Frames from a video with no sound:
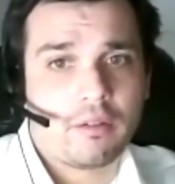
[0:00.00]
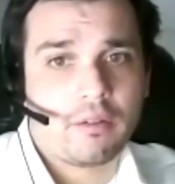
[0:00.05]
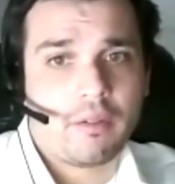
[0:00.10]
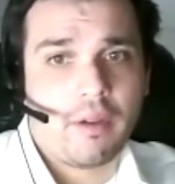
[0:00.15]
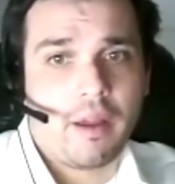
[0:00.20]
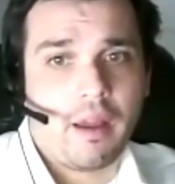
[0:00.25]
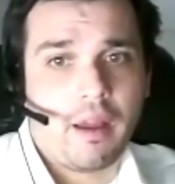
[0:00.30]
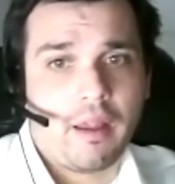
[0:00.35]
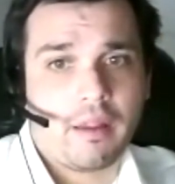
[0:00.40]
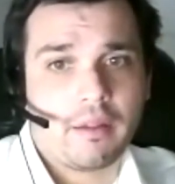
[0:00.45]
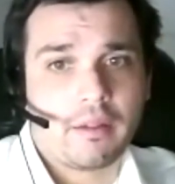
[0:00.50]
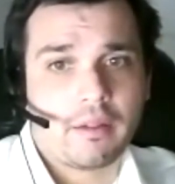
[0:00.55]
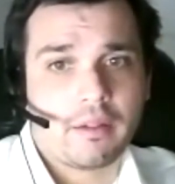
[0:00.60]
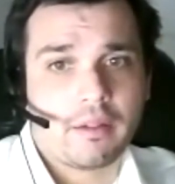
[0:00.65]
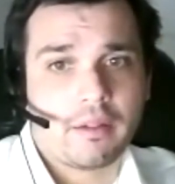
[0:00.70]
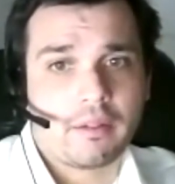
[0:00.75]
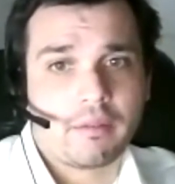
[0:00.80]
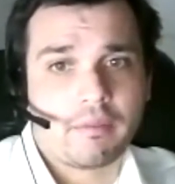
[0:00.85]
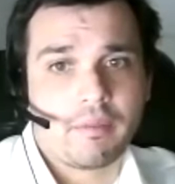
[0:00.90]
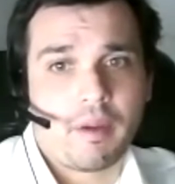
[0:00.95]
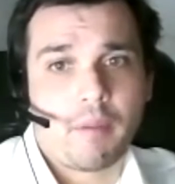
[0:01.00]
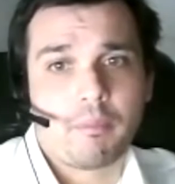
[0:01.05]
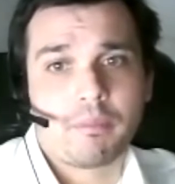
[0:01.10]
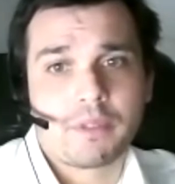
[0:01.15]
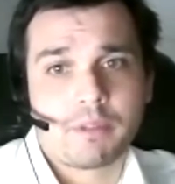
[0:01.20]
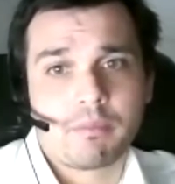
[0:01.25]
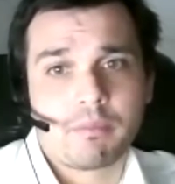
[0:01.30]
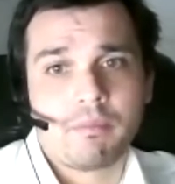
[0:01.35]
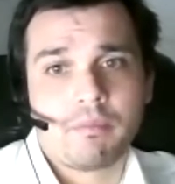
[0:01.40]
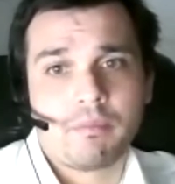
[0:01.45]
and
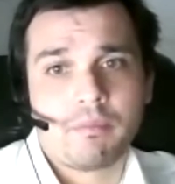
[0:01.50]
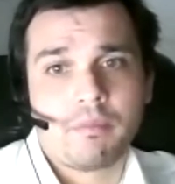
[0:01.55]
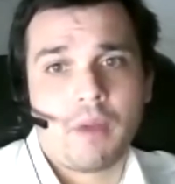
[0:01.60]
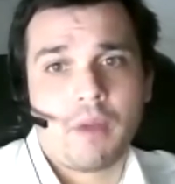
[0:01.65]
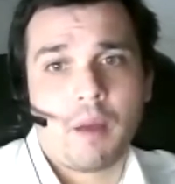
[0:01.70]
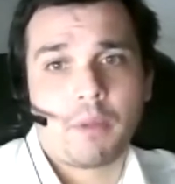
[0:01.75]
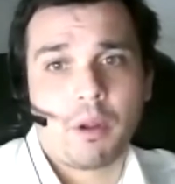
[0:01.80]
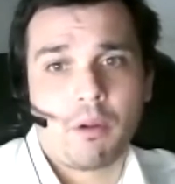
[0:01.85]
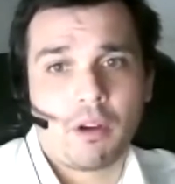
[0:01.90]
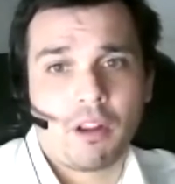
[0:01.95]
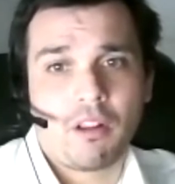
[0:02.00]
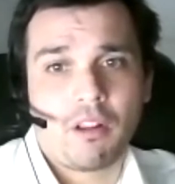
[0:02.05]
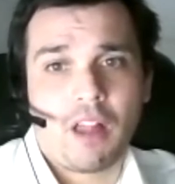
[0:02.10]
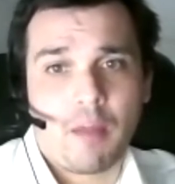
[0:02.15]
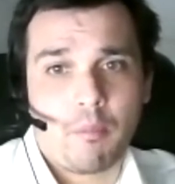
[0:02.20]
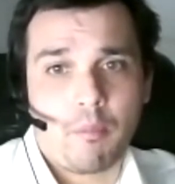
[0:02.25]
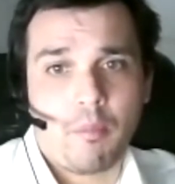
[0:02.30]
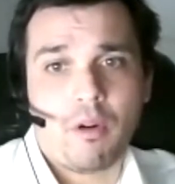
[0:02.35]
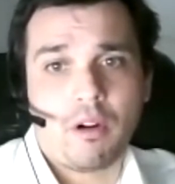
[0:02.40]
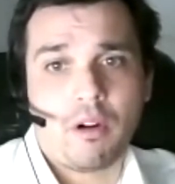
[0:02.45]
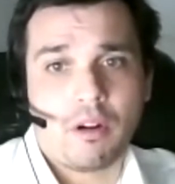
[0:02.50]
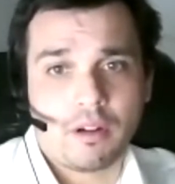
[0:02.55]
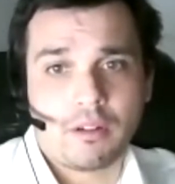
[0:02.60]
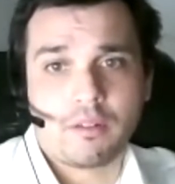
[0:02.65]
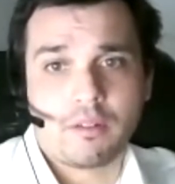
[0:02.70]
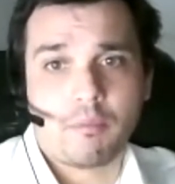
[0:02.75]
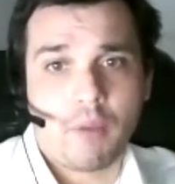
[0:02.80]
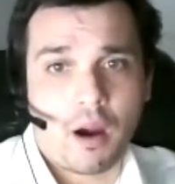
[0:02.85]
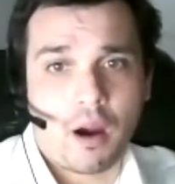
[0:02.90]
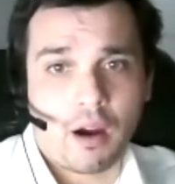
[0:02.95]
I'm doing a lot
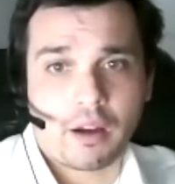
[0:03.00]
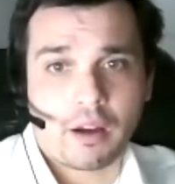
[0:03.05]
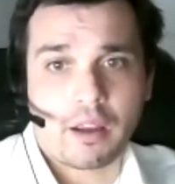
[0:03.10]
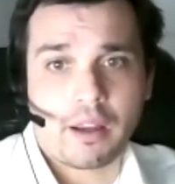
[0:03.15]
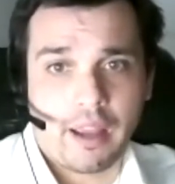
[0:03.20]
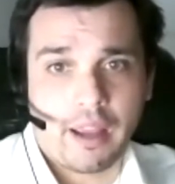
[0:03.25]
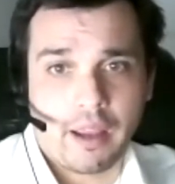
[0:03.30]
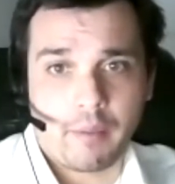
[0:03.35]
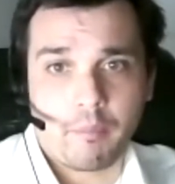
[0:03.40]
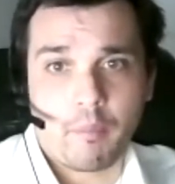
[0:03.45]
more marketing,